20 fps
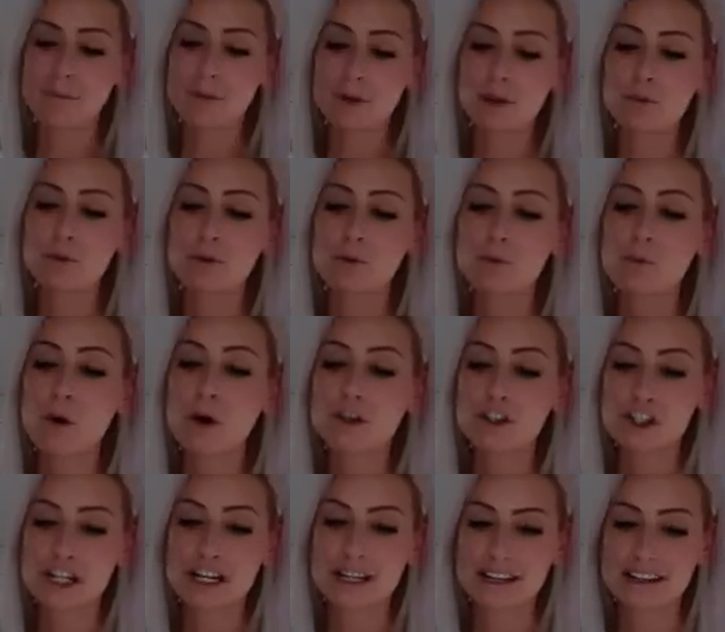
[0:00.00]
who were
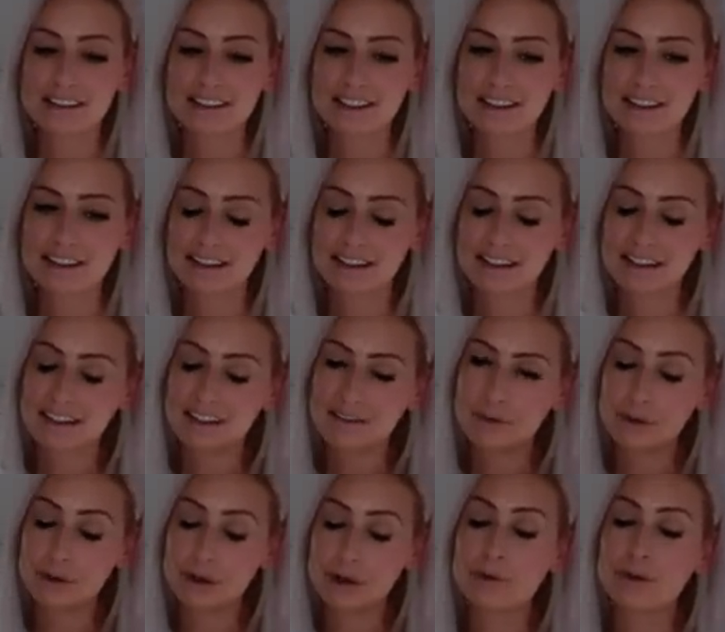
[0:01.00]
watching,
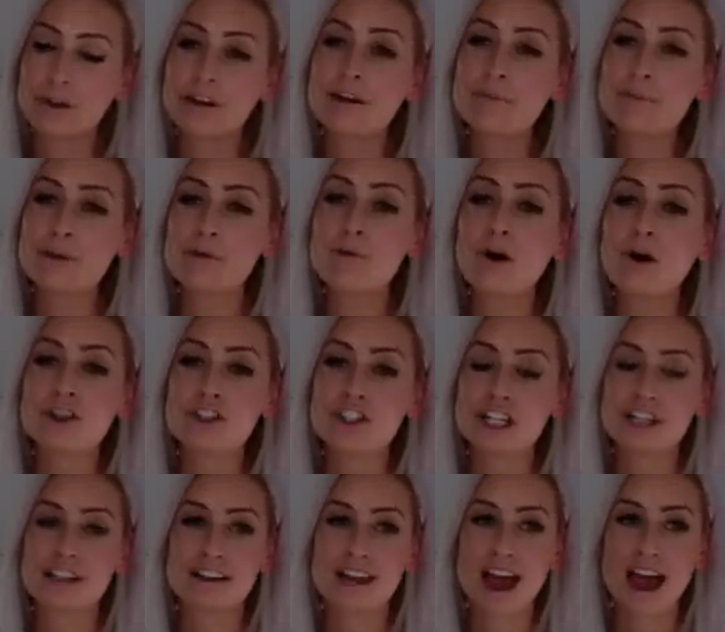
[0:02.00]
who were going to be watching.